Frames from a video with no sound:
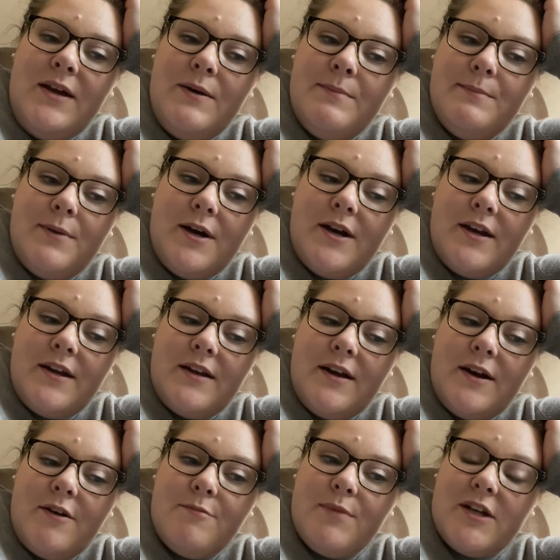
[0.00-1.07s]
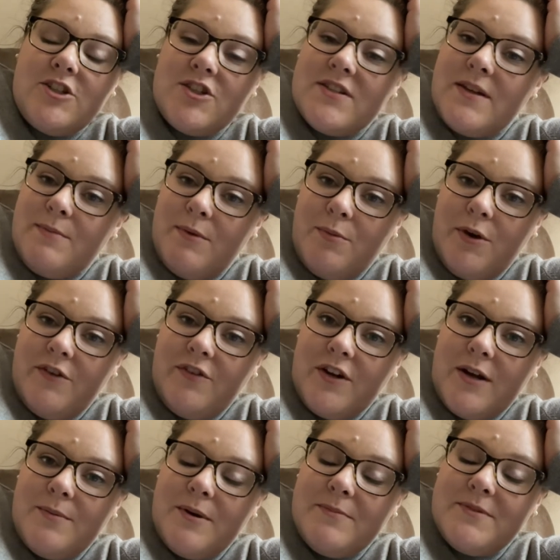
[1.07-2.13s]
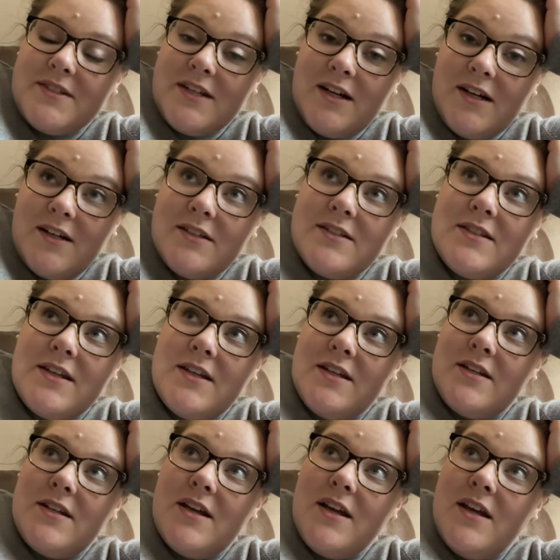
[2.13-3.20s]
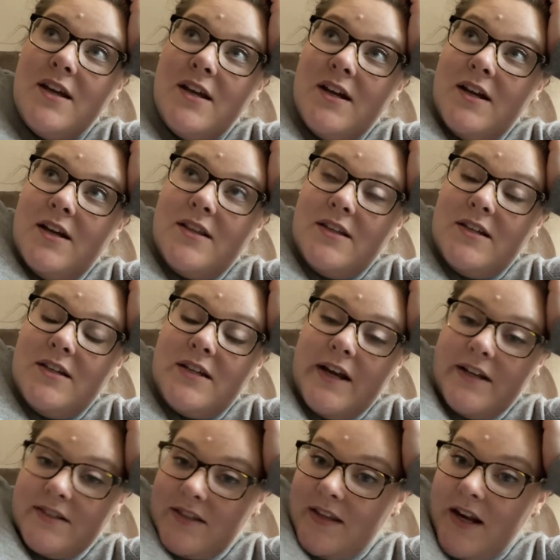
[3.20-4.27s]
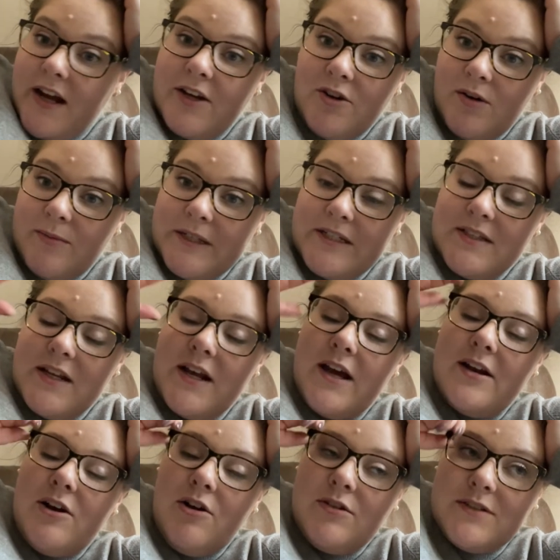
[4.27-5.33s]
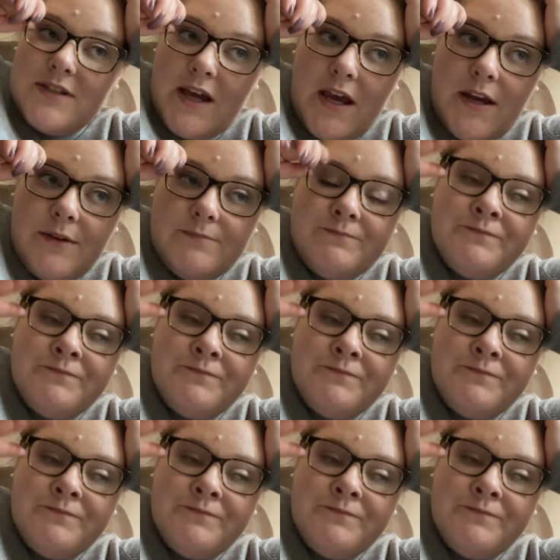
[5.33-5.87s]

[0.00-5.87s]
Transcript: but um, I just set my boyfriend up upstairs in the desk that I normally sit at all day